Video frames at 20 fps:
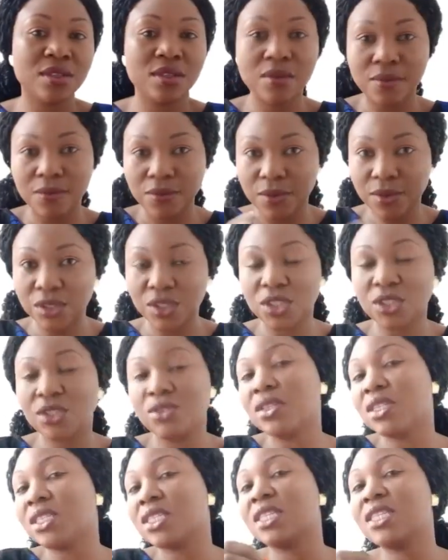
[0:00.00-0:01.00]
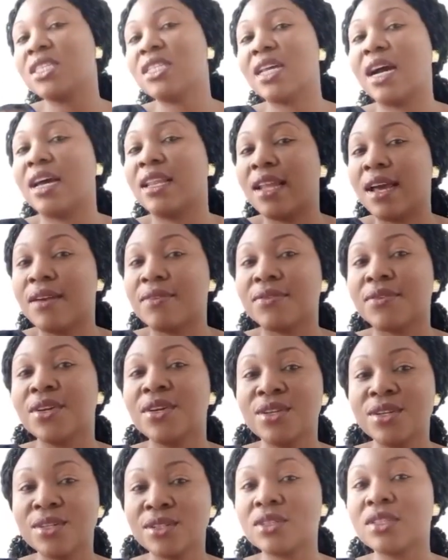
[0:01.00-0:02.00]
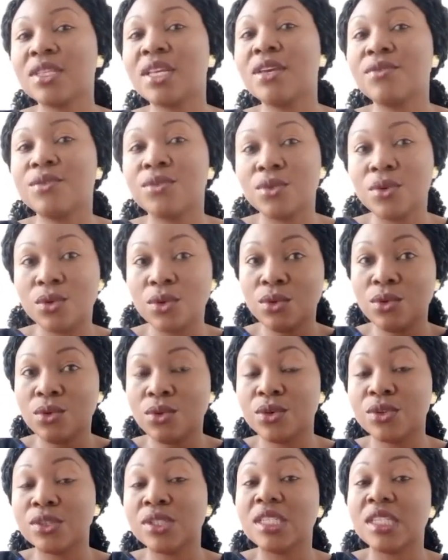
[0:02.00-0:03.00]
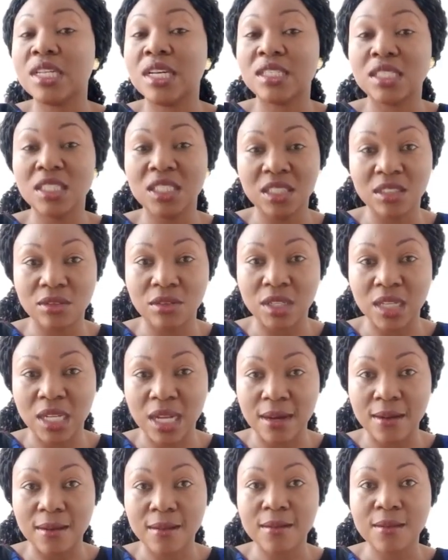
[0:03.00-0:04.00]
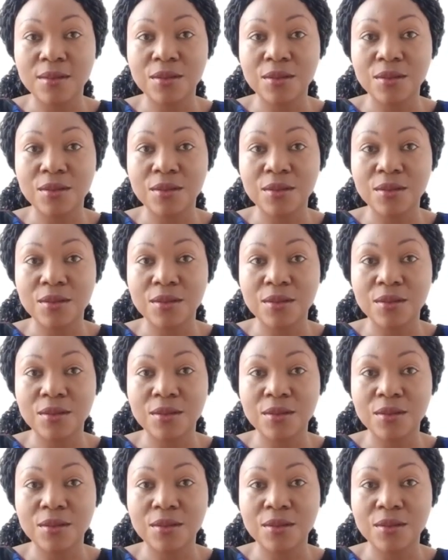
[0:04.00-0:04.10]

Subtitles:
The 4 children still they alive. So now if you go look Osinachi children now,